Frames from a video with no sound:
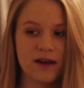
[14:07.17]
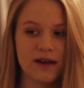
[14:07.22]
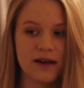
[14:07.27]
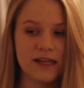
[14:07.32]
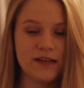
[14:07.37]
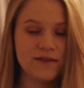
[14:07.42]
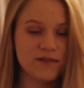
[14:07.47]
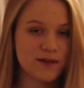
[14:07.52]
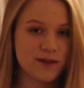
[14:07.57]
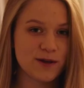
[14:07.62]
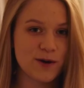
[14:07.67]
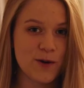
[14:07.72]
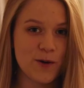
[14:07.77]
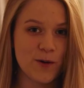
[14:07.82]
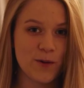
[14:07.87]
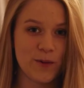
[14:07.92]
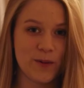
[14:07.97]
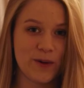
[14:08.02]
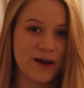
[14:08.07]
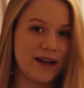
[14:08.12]
even
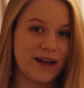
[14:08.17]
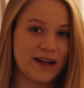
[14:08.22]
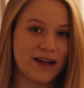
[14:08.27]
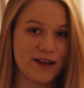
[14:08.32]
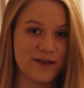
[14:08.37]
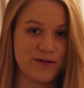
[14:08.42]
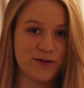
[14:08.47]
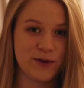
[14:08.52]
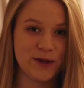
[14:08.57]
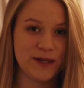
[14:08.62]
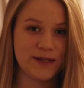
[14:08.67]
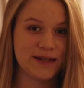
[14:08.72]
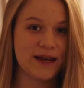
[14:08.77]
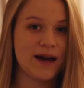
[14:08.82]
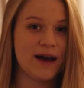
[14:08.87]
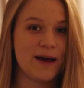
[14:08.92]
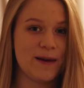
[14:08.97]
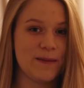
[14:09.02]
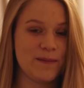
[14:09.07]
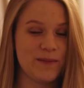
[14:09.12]
though when I have free
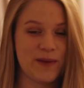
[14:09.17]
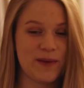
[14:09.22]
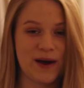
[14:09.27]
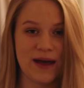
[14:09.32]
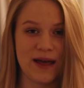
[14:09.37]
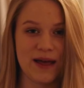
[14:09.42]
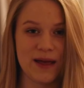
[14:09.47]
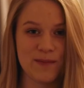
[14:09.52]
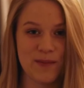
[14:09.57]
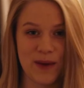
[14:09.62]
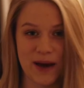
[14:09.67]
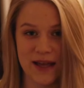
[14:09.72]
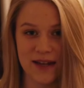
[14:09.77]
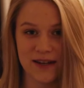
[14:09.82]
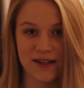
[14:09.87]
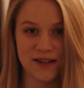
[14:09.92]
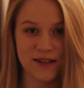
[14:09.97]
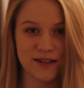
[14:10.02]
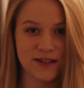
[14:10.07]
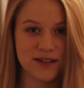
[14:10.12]
time my
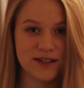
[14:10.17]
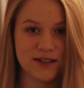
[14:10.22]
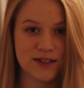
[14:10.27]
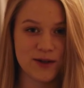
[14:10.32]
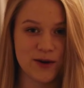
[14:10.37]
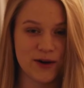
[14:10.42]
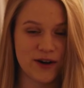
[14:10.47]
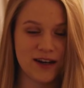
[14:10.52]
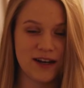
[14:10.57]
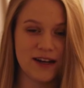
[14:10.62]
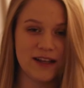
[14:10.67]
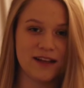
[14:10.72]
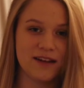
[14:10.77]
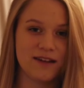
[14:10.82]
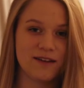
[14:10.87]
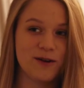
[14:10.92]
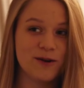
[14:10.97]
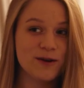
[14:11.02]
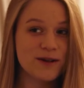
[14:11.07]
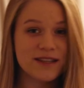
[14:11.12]
mind is
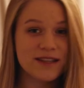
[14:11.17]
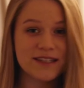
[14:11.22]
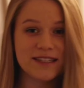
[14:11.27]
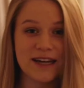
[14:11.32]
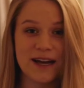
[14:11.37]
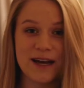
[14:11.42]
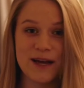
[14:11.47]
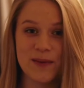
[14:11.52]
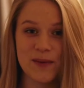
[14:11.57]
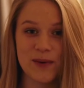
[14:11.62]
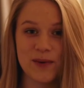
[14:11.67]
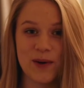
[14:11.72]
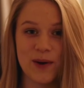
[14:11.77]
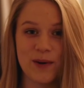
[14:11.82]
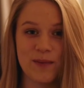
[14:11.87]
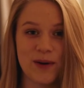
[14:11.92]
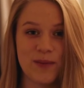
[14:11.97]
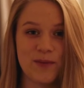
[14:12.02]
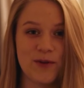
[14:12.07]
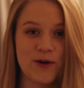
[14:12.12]
circling all the time
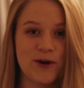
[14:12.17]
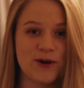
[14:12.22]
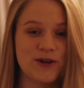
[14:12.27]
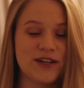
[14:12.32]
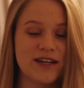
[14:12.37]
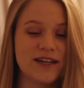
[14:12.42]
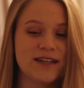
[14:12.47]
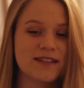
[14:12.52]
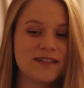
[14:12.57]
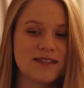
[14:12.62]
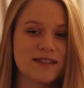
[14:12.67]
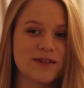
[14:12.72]
around my projects,